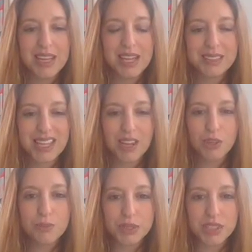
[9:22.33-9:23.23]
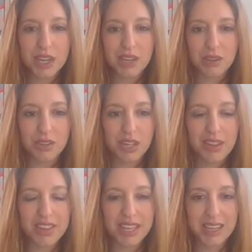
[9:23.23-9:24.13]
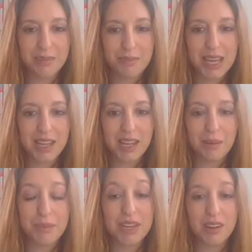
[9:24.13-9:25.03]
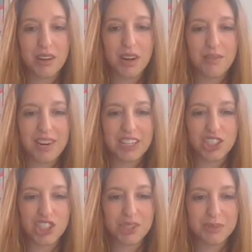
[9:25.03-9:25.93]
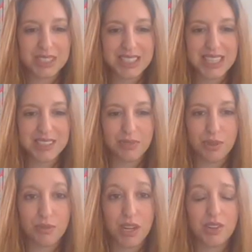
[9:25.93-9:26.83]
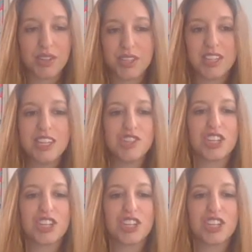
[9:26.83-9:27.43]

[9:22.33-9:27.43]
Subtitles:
It's that open dialogue that I think can make a PR client relationship successful rather than